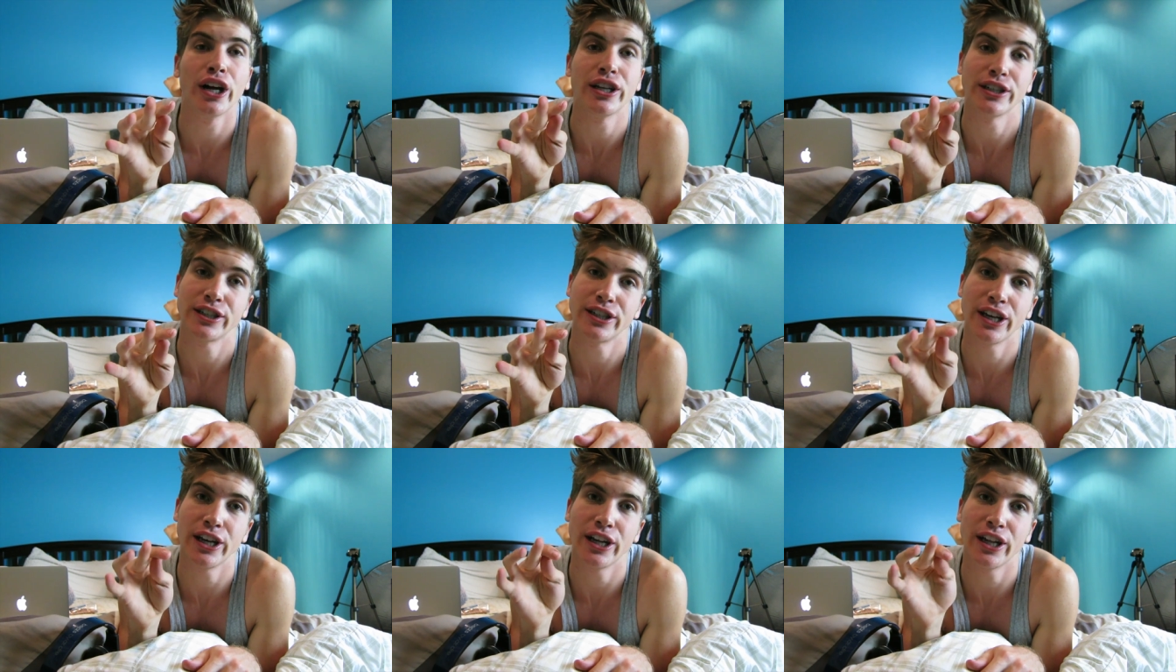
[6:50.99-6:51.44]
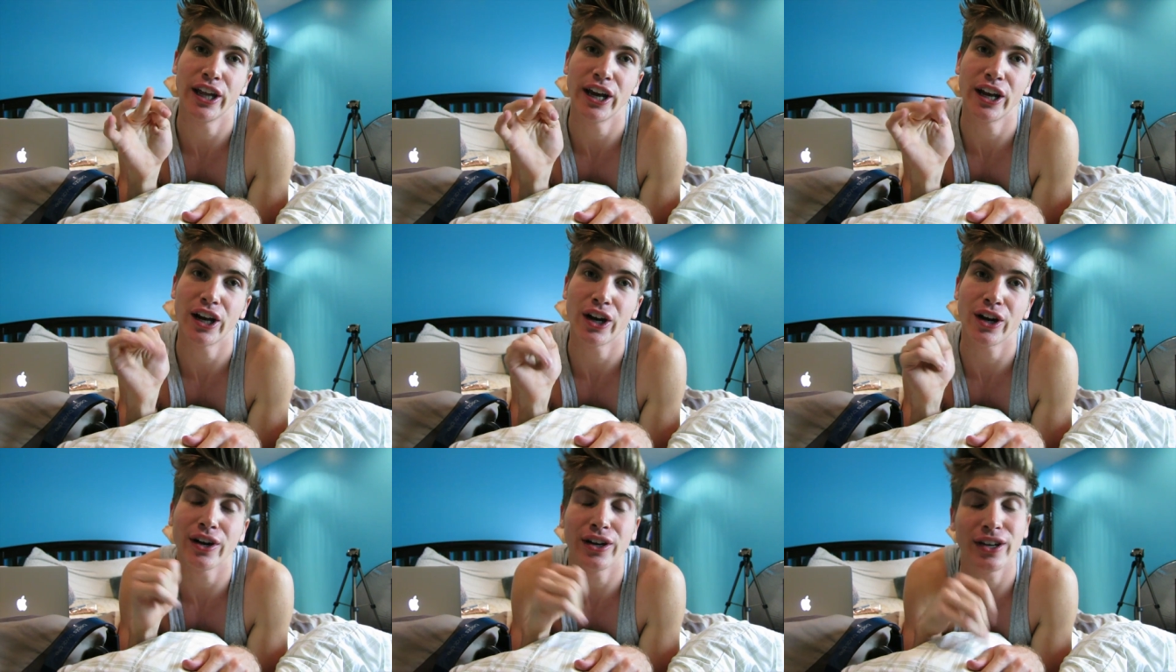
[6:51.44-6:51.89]
See you
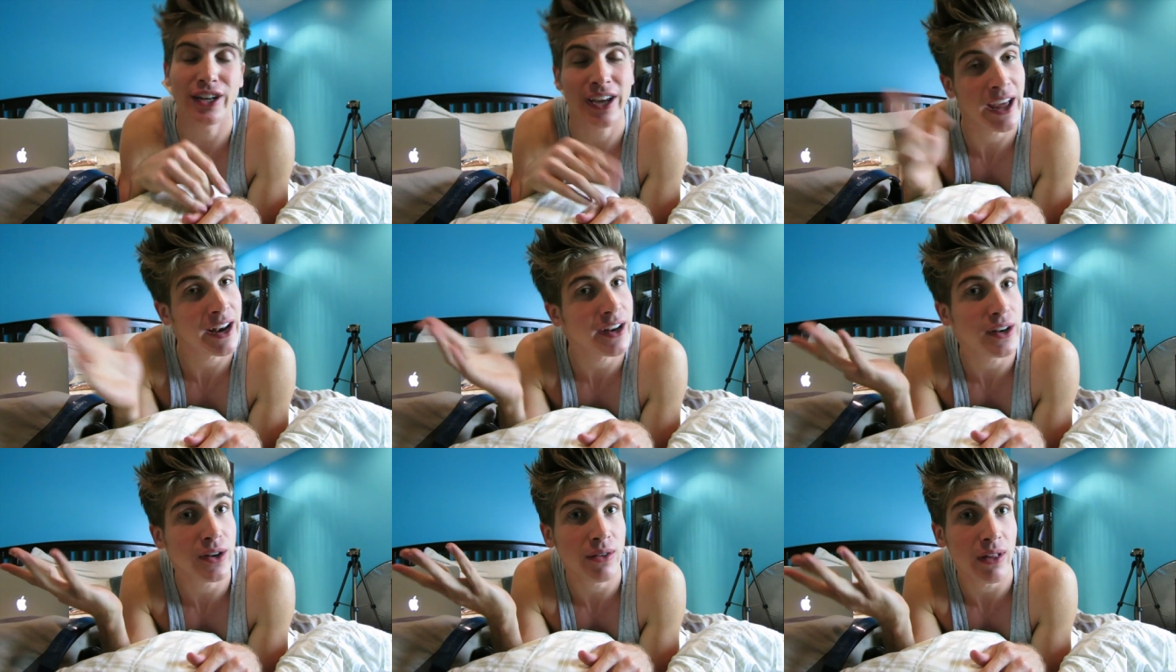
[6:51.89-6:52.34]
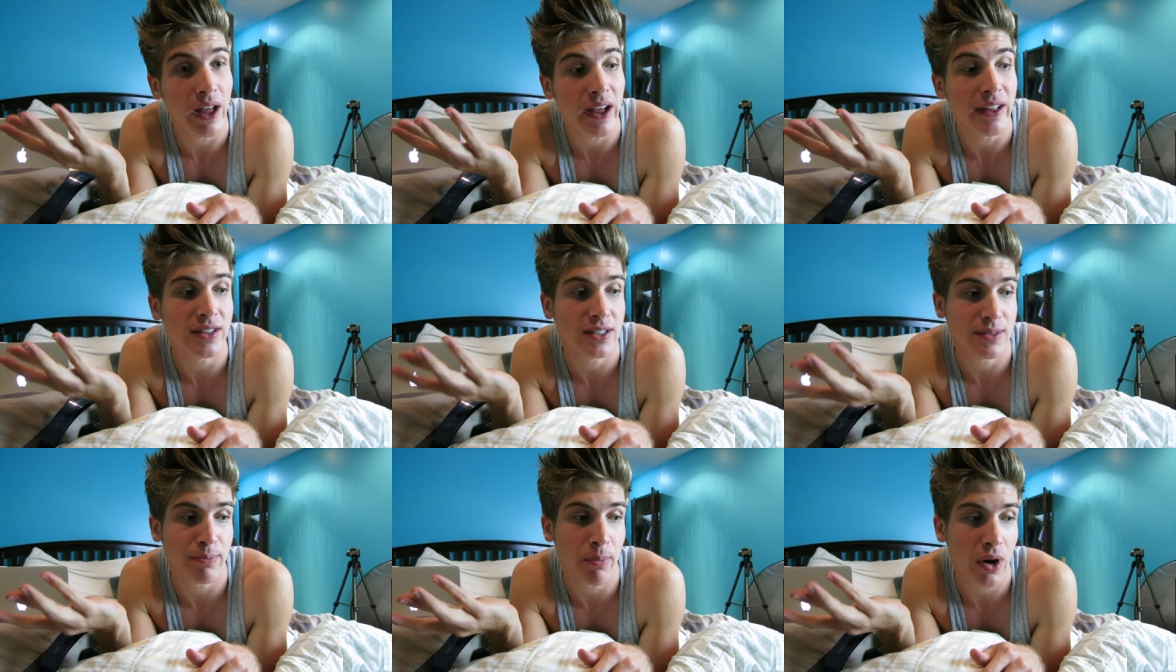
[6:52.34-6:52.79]
later. You gotta do
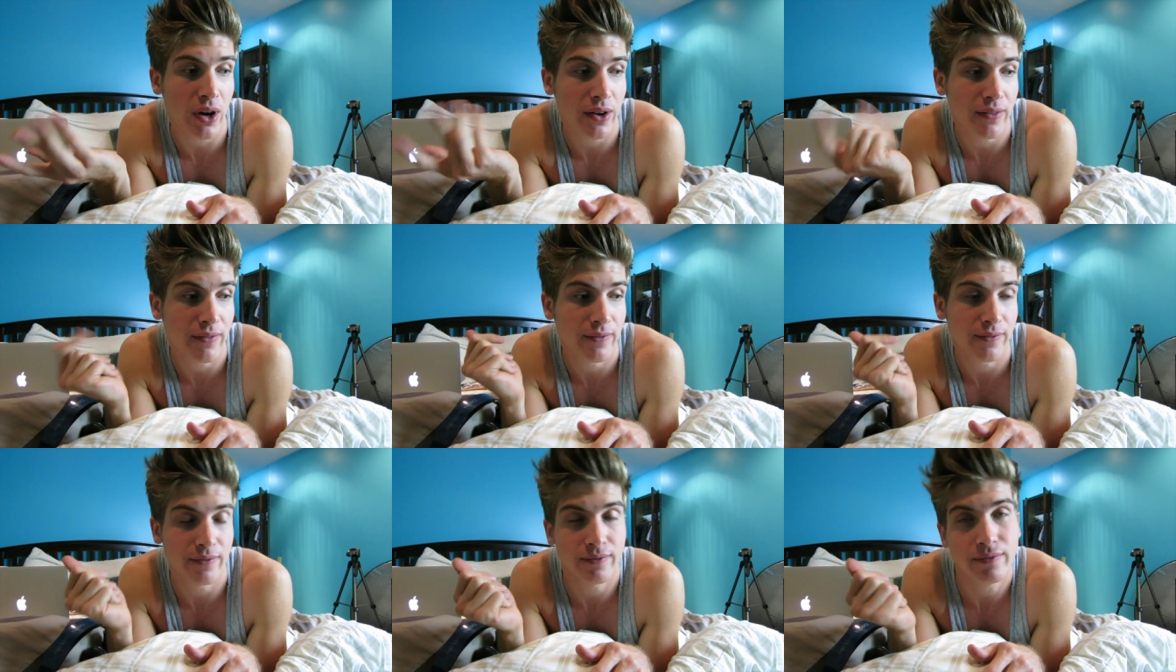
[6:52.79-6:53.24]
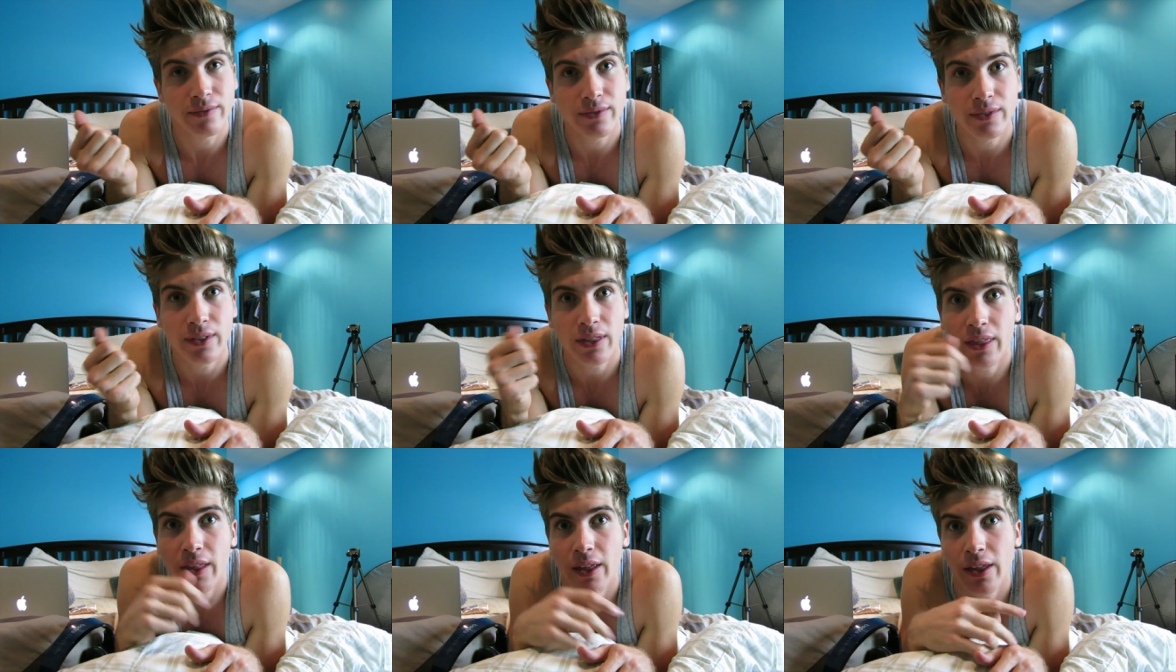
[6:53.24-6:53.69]
that. It's part of
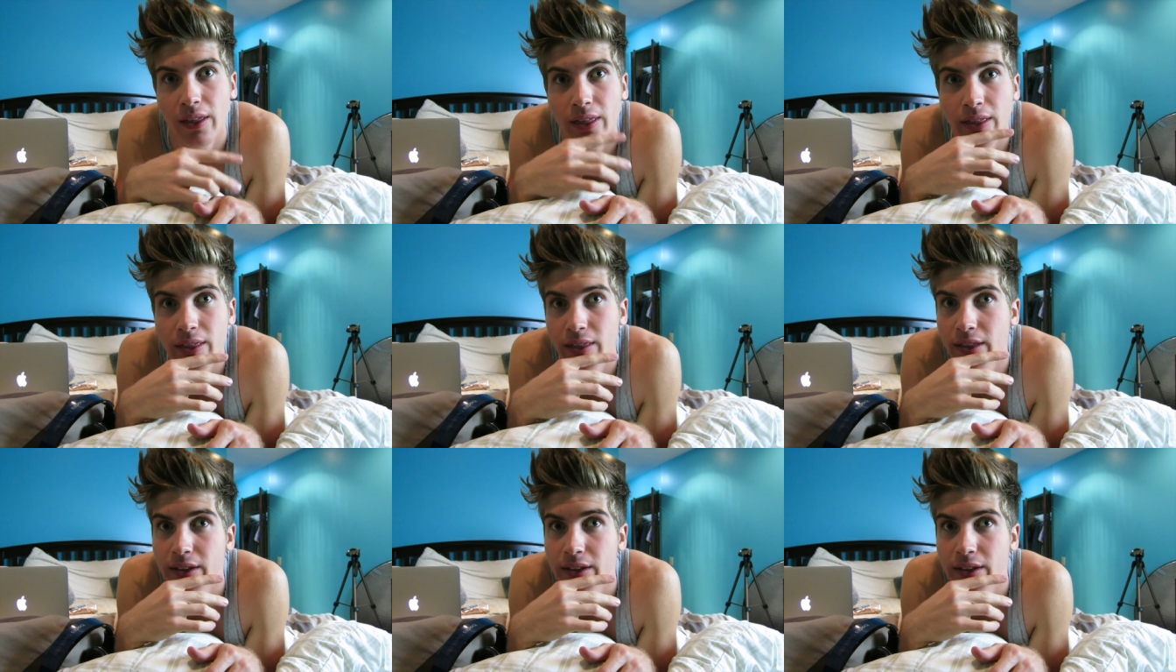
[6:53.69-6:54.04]
the,